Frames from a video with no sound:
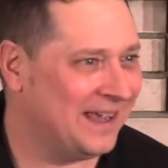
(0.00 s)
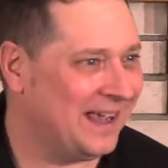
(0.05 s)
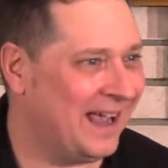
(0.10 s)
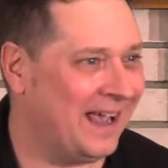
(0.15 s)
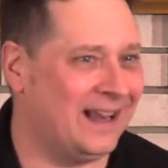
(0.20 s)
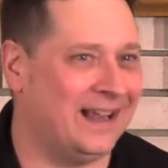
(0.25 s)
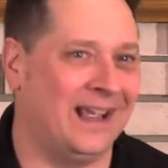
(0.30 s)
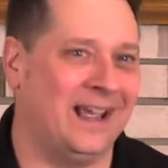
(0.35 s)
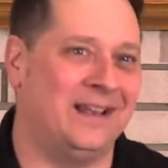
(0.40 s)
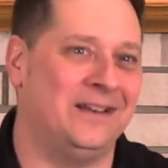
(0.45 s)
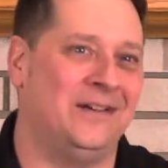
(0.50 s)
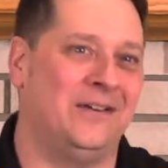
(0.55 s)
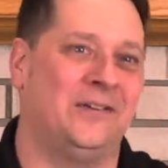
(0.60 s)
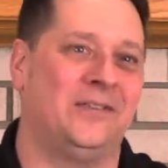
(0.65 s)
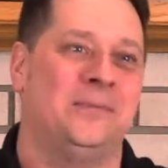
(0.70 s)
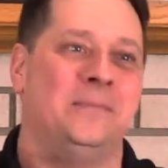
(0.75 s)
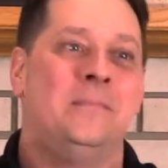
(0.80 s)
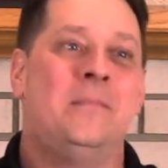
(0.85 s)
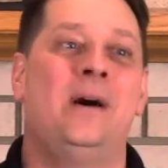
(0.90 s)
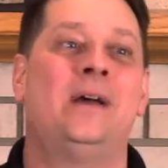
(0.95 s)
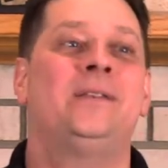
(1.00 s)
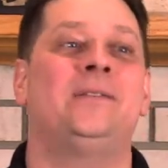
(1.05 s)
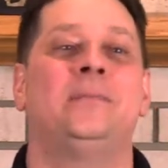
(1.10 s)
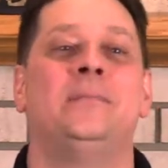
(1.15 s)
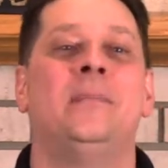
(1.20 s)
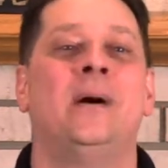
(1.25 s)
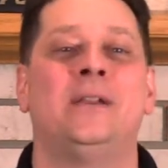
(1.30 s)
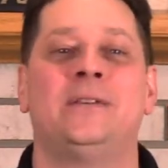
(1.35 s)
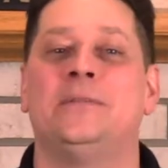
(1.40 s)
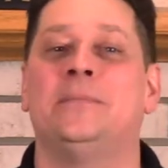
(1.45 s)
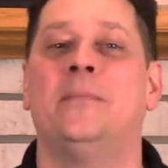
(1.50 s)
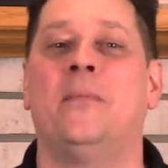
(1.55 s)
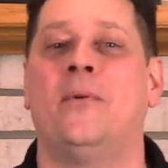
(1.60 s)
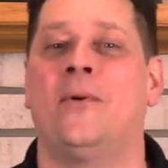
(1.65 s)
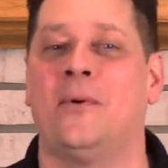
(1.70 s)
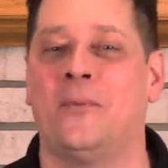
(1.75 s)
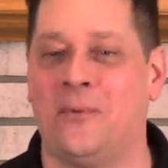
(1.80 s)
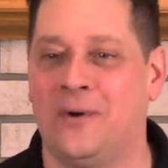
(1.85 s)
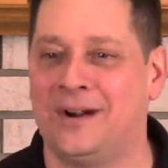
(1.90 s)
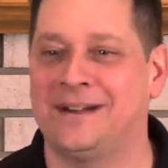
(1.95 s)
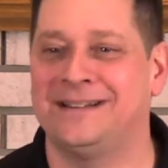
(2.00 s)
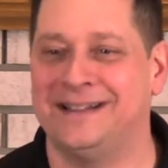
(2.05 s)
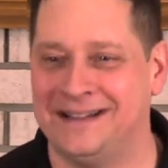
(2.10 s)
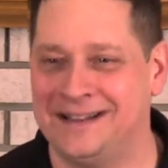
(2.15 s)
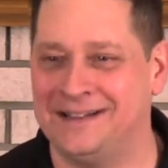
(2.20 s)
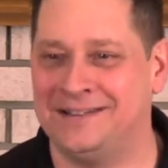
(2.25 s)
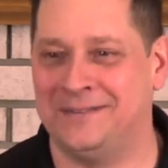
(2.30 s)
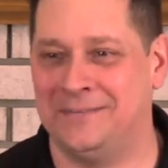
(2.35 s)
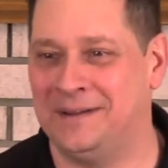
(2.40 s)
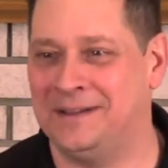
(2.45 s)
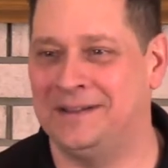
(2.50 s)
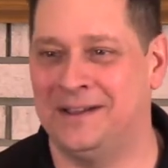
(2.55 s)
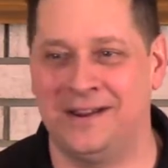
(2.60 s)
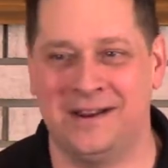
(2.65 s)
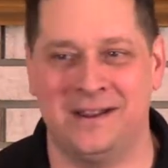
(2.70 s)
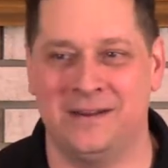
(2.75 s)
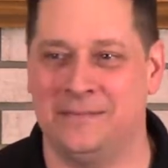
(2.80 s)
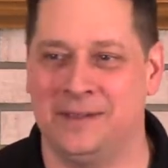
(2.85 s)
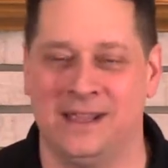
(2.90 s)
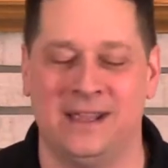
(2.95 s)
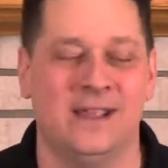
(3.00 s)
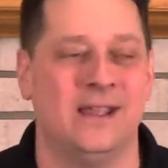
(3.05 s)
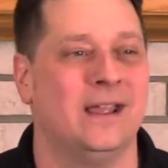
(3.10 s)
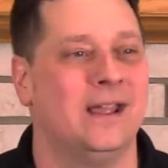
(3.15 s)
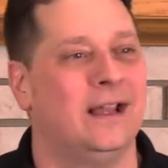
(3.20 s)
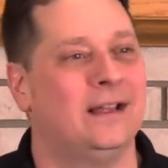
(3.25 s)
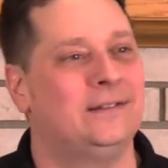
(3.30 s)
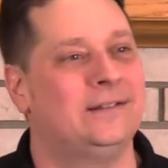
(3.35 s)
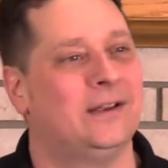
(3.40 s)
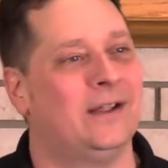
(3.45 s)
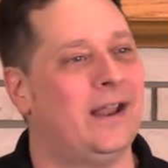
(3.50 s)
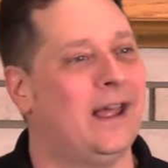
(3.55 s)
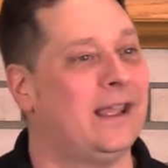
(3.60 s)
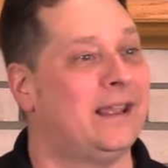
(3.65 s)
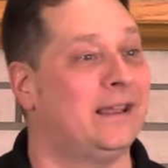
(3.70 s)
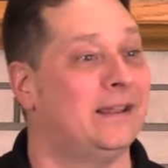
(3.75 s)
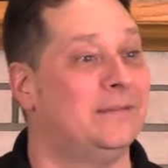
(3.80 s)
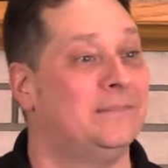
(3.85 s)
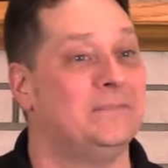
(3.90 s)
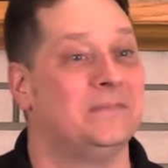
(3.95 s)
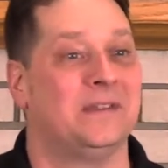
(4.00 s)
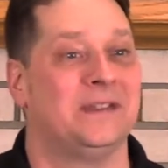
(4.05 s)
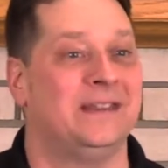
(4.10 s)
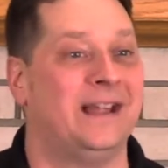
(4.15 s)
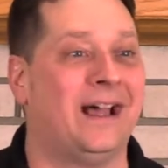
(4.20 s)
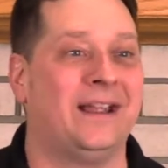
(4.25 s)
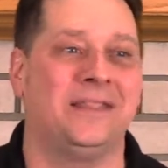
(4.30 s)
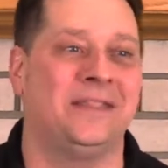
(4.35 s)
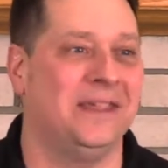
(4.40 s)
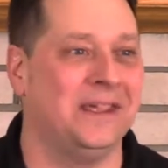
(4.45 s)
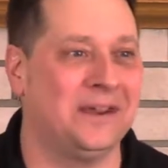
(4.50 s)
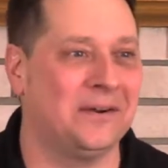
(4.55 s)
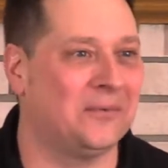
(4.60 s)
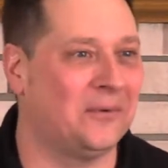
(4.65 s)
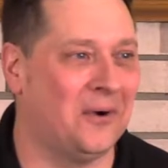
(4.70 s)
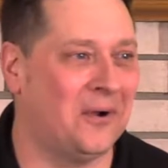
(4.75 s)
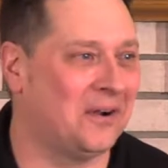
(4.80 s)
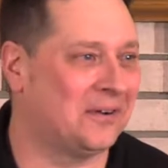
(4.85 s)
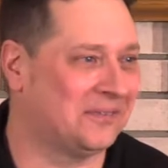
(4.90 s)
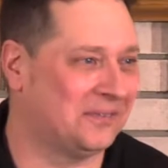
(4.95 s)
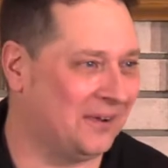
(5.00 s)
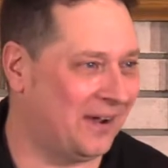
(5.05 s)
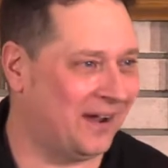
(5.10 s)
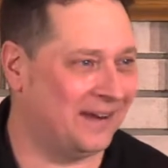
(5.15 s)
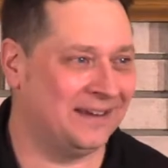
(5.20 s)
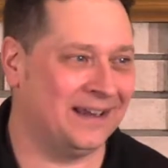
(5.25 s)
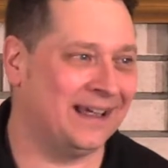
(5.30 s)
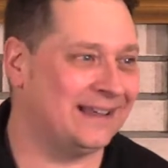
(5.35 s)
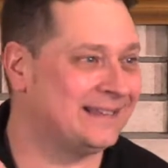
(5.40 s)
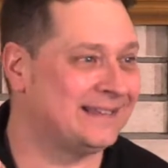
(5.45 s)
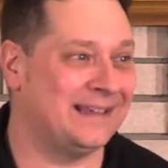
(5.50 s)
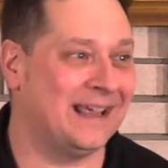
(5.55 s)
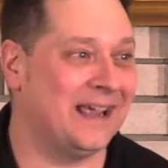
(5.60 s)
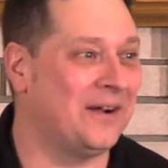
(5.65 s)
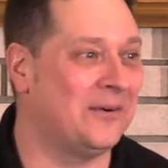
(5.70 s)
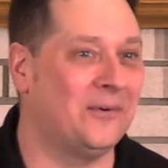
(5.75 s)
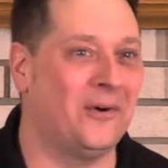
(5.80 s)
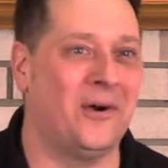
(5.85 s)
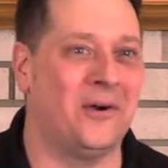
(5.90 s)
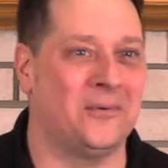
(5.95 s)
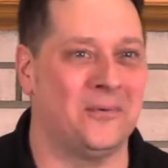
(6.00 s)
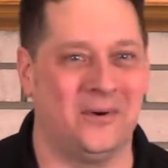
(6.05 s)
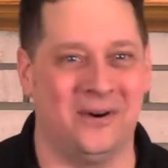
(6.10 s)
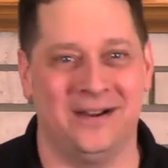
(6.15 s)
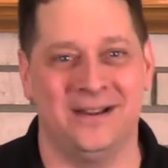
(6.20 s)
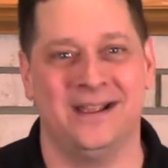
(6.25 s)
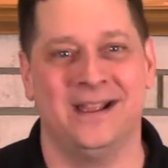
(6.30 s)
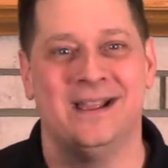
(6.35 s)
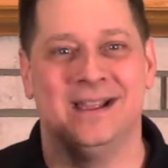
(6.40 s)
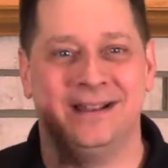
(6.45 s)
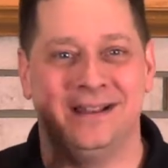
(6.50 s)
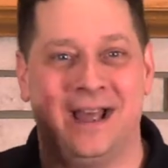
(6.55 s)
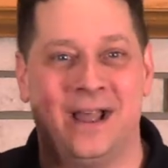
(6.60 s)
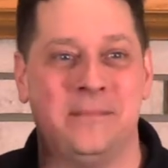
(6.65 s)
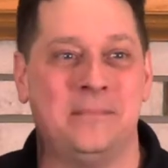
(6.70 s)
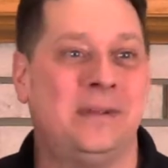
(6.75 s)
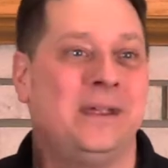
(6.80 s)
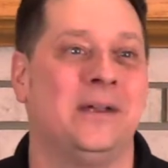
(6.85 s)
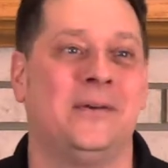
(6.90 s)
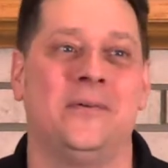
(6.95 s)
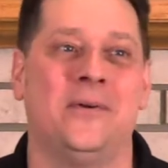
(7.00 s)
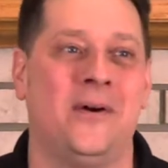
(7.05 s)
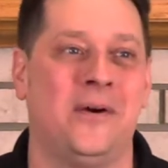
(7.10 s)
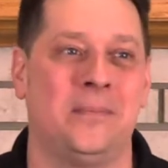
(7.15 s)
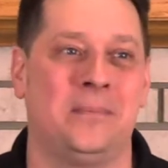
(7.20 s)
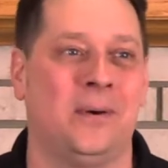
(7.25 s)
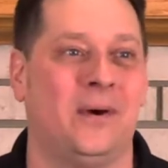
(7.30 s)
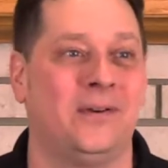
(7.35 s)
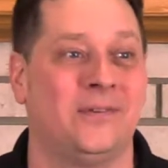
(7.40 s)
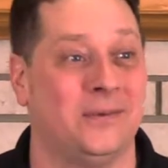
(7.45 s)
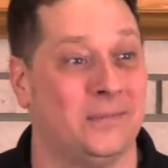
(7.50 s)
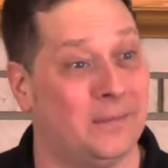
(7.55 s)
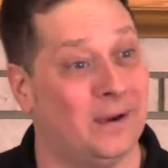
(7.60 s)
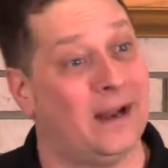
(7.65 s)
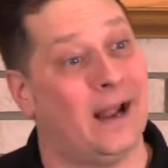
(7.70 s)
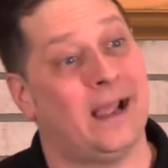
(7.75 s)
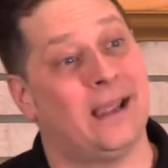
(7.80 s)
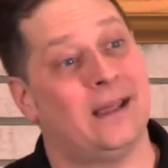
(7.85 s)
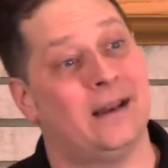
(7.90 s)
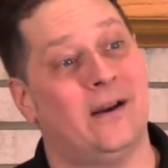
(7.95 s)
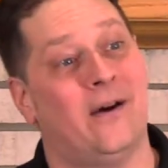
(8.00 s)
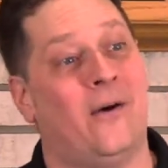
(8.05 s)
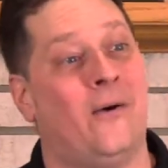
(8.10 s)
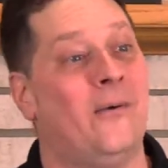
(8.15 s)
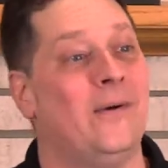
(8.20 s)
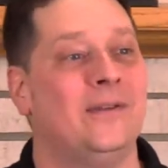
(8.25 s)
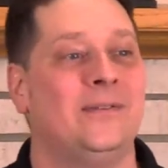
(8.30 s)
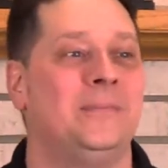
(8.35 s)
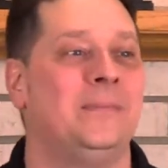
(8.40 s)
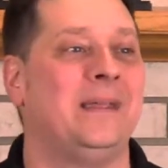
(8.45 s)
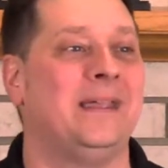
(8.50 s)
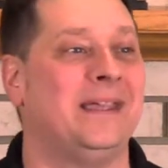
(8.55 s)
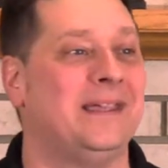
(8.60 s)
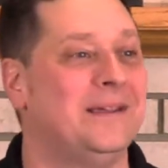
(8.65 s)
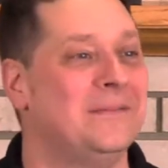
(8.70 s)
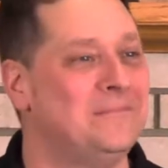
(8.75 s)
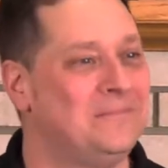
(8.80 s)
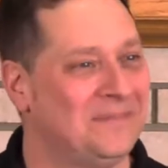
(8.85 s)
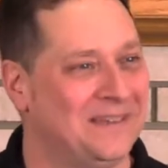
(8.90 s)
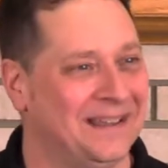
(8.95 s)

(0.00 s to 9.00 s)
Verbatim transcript: And, and there's much, much more work that needs to be done in me until I can not think a wrong thought, not say a wrong word, not be a wrong person, but I can always be